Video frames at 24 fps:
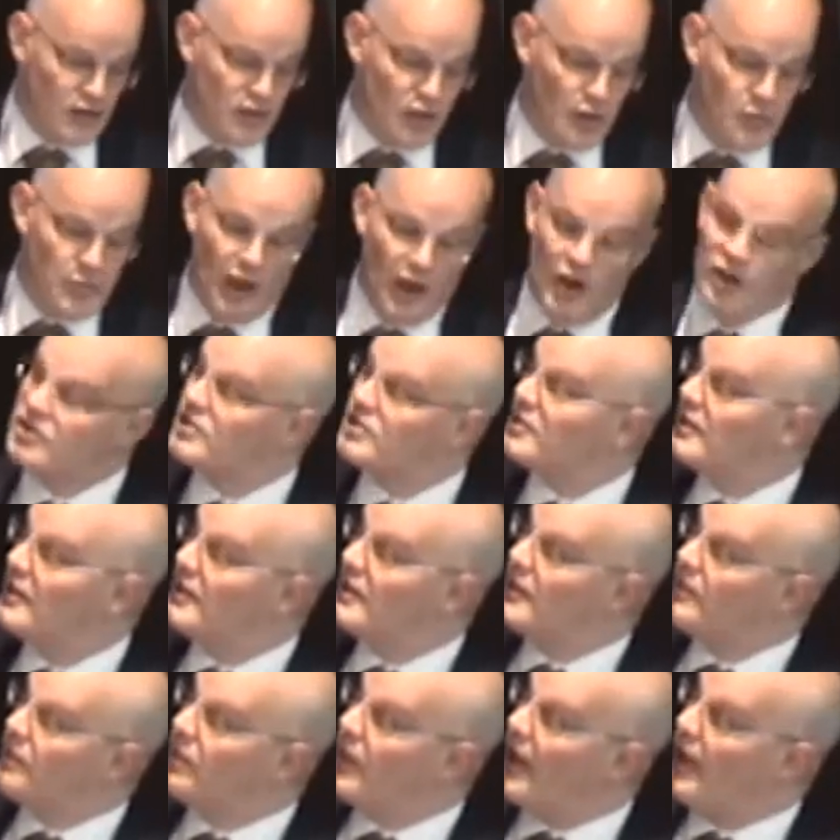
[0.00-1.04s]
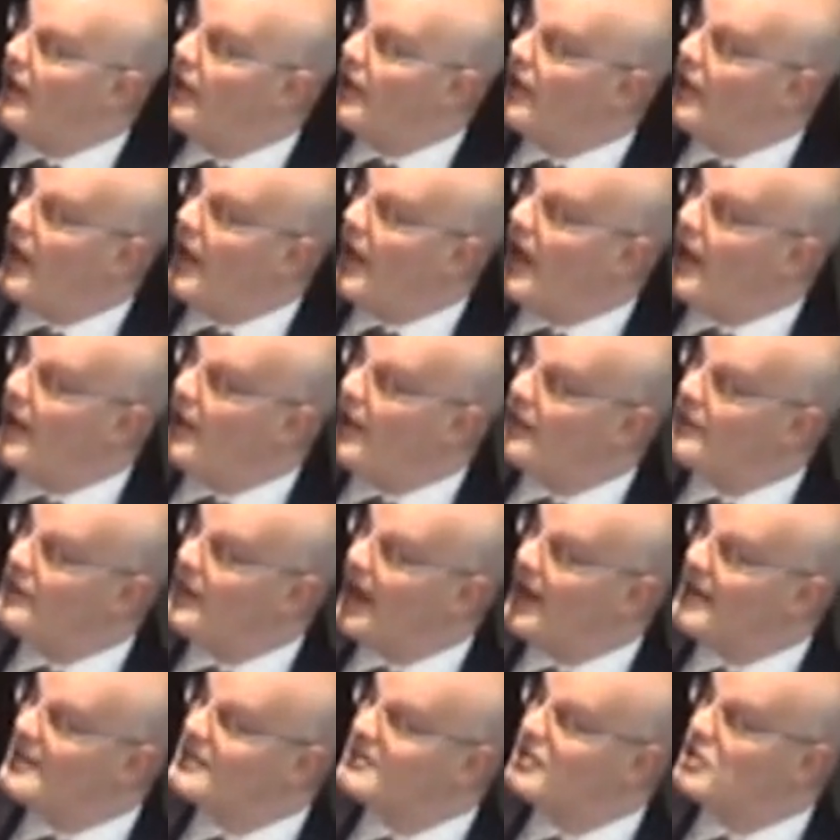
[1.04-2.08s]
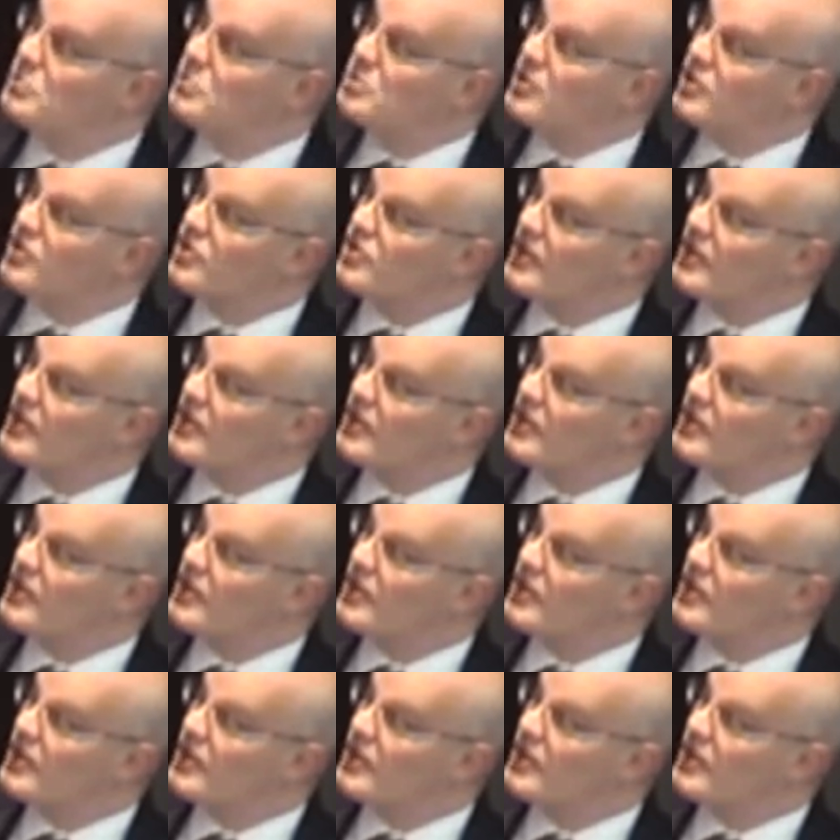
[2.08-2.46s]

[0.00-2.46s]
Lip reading: to about 19%.